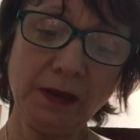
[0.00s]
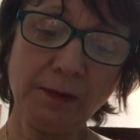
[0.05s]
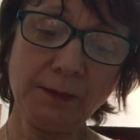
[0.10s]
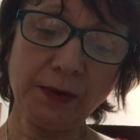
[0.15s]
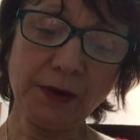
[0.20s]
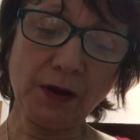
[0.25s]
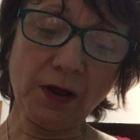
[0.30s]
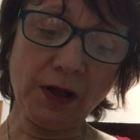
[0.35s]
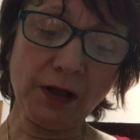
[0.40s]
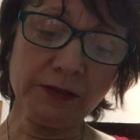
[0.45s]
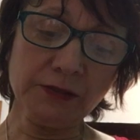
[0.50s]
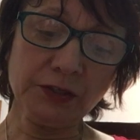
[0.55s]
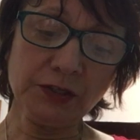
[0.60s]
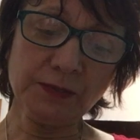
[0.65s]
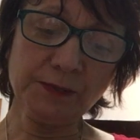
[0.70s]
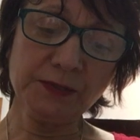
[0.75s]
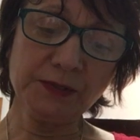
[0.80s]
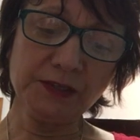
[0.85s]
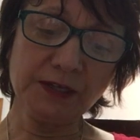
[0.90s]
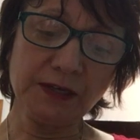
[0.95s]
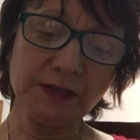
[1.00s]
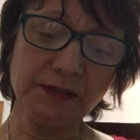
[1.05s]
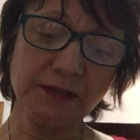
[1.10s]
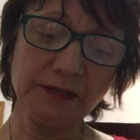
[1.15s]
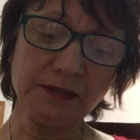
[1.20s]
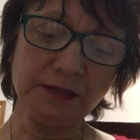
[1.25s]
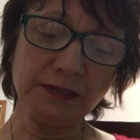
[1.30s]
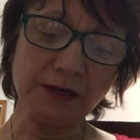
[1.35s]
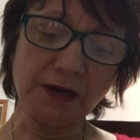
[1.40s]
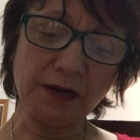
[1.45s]
But all Jip said to
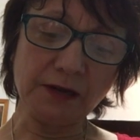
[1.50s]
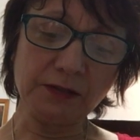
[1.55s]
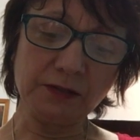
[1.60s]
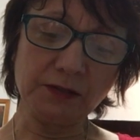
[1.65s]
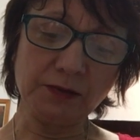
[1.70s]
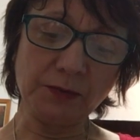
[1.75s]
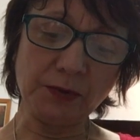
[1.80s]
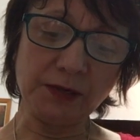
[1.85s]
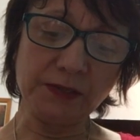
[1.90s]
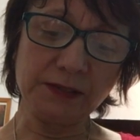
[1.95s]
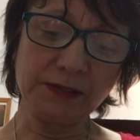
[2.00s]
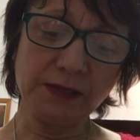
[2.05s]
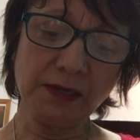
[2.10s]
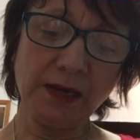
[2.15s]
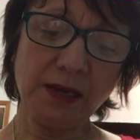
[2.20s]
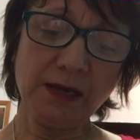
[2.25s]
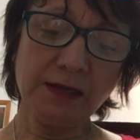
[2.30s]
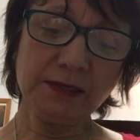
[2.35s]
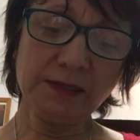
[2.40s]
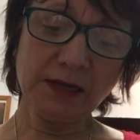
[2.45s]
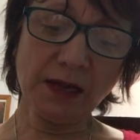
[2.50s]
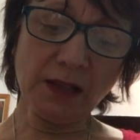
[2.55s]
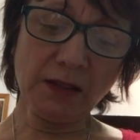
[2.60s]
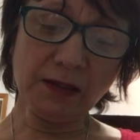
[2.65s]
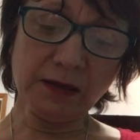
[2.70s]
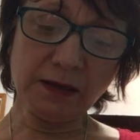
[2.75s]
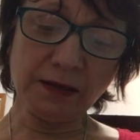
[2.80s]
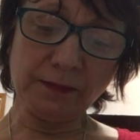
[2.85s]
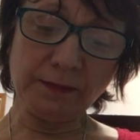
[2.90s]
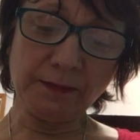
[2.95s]
the doctor was, tell
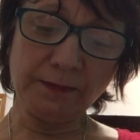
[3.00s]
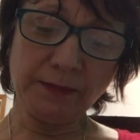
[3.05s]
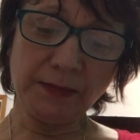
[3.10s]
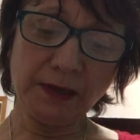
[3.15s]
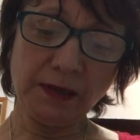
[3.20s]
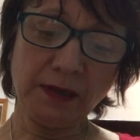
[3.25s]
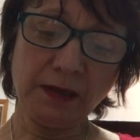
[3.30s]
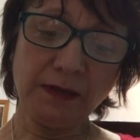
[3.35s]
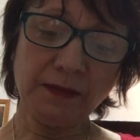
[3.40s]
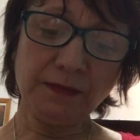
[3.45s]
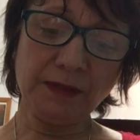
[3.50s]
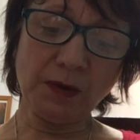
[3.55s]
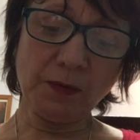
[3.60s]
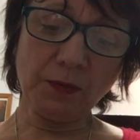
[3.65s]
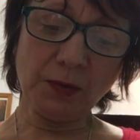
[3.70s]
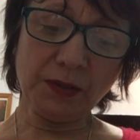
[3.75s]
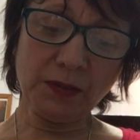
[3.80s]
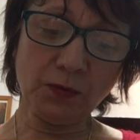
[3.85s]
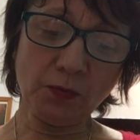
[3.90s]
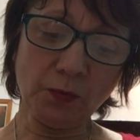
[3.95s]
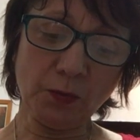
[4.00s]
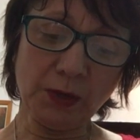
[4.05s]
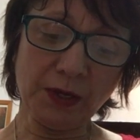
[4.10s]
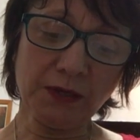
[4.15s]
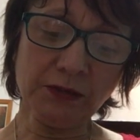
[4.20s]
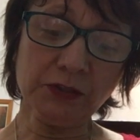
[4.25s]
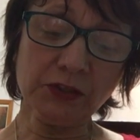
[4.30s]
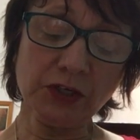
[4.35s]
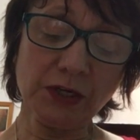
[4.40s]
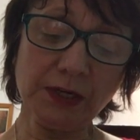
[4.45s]
him that when the
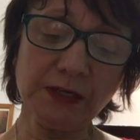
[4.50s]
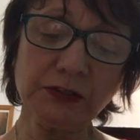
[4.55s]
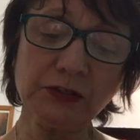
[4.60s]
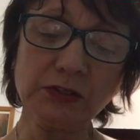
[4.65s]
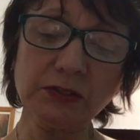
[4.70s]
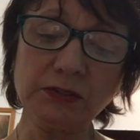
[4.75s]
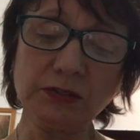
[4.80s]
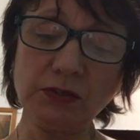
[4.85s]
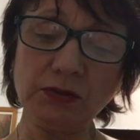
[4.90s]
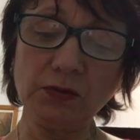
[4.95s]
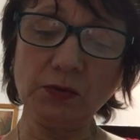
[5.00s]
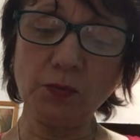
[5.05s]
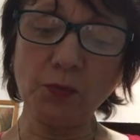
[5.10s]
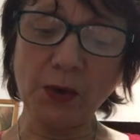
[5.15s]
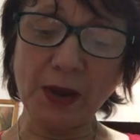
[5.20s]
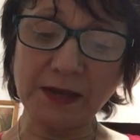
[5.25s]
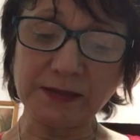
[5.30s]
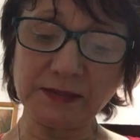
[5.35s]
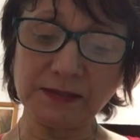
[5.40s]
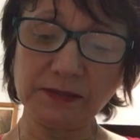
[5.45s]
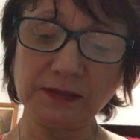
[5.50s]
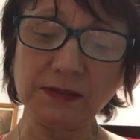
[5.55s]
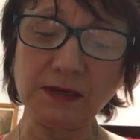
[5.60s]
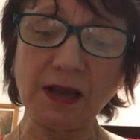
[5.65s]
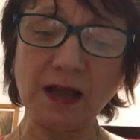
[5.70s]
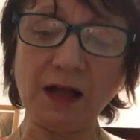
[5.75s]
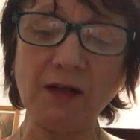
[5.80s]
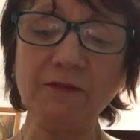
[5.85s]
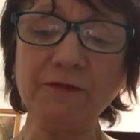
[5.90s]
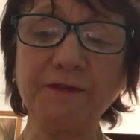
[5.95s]
wind changes to the west,
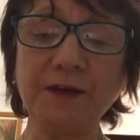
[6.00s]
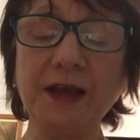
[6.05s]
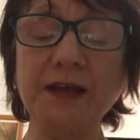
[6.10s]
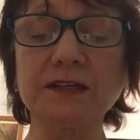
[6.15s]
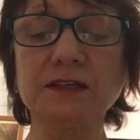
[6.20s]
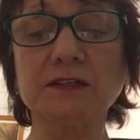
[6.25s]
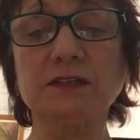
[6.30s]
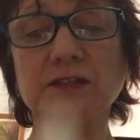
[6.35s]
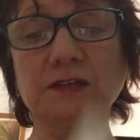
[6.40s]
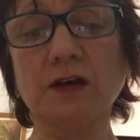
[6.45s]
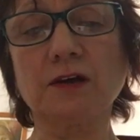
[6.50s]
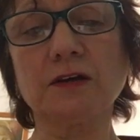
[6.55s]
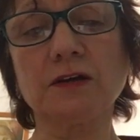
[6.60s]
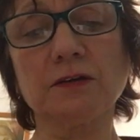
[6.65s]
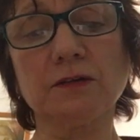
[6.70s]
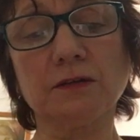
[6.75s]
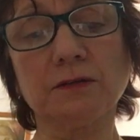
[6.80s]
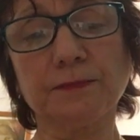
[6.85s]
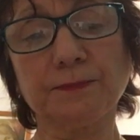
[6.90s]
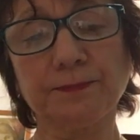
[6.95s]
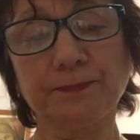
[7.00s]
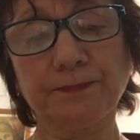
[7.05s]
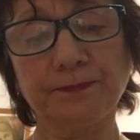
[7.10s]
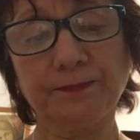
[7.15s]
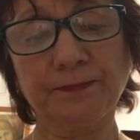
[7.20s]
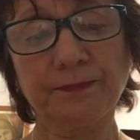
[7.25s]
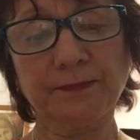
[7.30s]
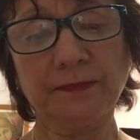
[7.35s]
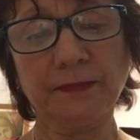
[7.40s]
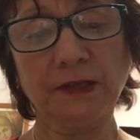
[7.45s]
I'll find his uncle,
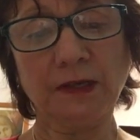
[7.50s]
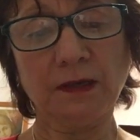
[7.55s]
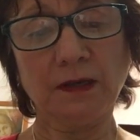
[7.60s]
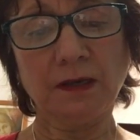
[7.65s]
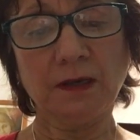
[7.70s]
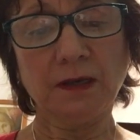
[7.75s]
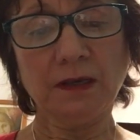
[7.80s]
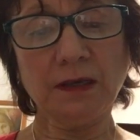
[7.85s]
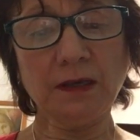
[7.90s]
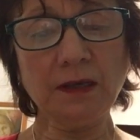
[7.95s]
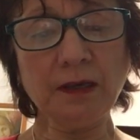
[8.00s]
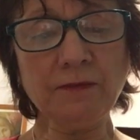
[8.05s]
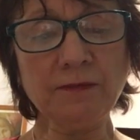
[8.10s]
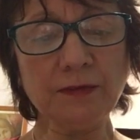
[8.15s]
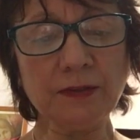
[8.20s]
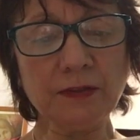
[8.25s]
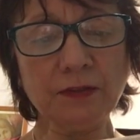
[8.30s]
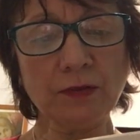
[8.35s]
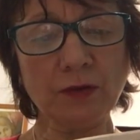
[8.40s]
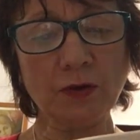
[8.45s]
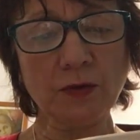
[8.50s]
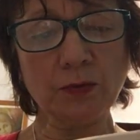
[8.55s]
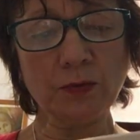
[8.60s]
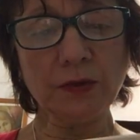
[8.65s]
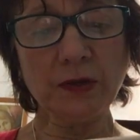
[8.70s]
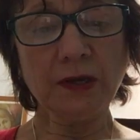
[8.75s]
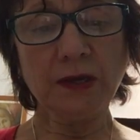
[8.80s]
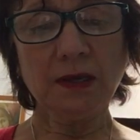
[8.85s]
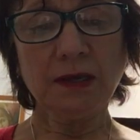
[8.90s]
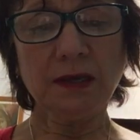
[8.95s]
even though
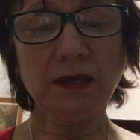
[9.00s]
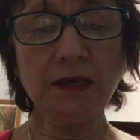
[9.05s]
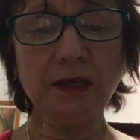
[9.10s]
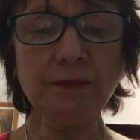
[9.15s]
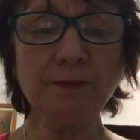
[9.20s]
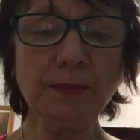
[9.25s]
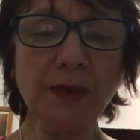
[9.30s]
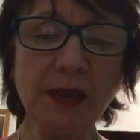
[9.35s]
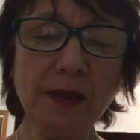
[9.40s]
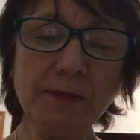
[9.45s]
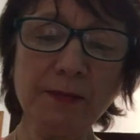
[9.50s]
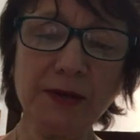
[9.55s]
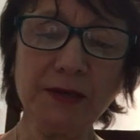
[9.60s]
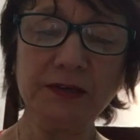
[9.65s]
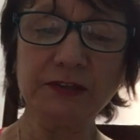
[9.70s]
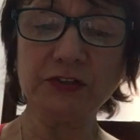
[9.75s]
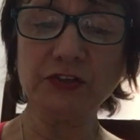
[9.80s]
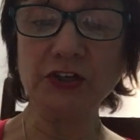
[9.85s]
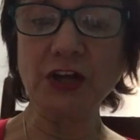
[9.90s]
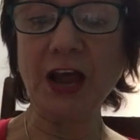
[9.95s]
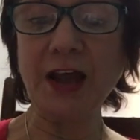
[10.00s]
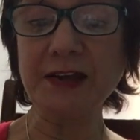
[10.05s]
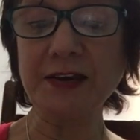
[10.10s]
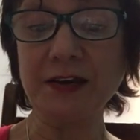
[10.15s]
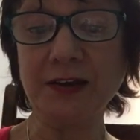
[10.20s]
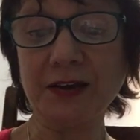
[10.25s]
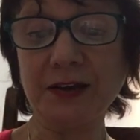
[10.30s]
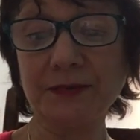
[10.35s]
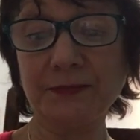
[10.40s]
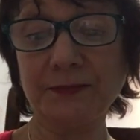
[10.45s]
he may be in
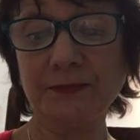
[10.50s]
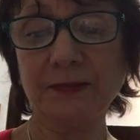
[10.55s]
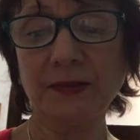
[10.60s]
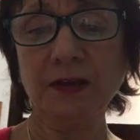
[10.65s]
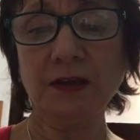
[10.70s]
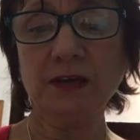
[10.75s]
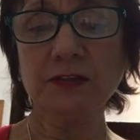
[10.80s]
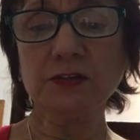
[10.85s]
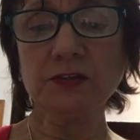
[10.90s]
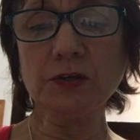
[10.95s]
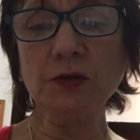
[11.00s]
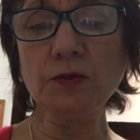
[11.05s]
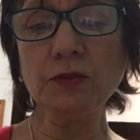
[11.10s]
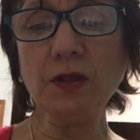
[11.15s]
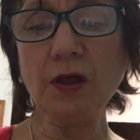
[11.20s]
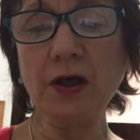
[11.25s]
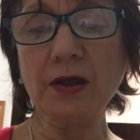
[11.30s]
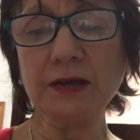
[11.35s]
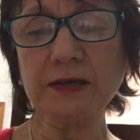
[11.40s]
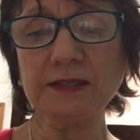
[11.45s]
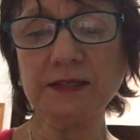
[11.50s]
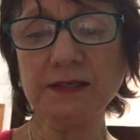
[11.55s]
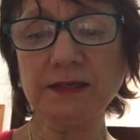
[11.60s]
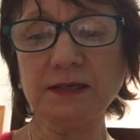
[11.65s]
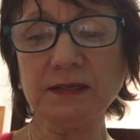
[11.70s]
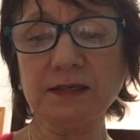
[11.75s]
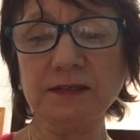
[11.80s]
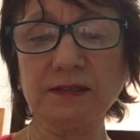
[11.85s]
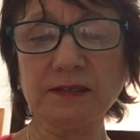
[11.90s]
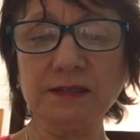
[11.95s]
China, so long as he
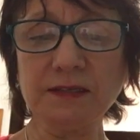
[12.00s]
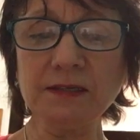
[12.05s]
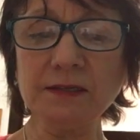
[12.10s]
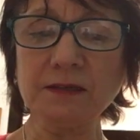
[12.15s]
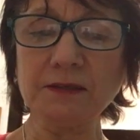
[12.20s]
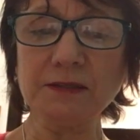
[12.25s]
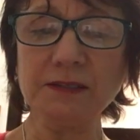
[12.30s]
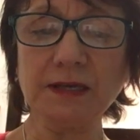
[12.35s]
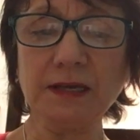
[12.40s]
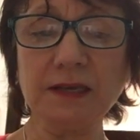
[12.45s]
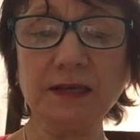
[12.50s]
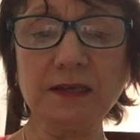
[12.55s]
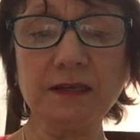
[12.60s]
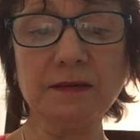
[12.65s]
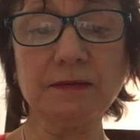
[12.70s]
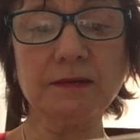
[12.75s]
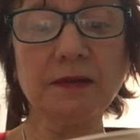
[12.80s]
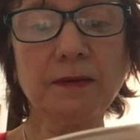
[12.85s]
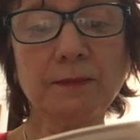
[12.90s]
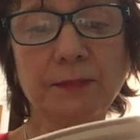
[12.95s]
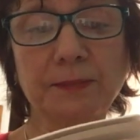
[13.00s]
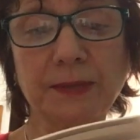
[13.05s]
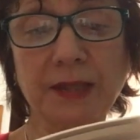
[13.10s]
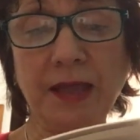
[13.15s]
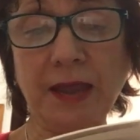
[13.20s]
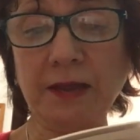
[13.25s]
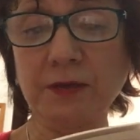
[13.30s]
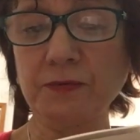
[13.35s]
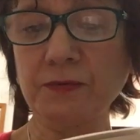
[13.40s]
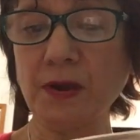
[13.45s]
is still taking
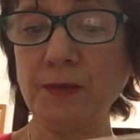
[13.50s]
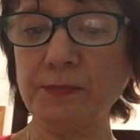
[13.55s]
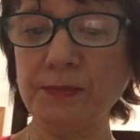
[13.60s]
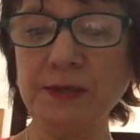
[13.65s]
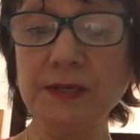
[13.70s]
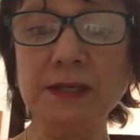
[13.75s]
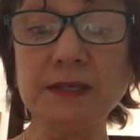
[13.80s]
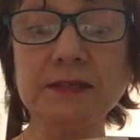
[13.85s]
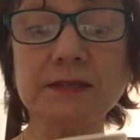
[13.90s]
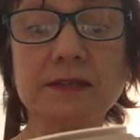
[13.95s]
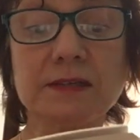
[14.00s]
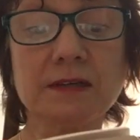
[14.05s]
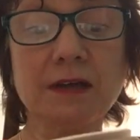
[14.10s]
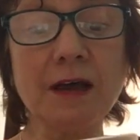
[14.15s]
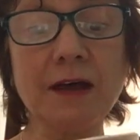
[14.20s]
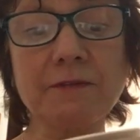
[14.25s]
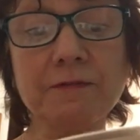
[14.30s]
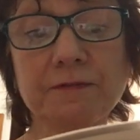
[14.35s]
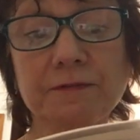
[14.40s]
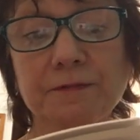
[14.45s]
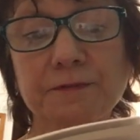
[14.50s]
black rapee snuff.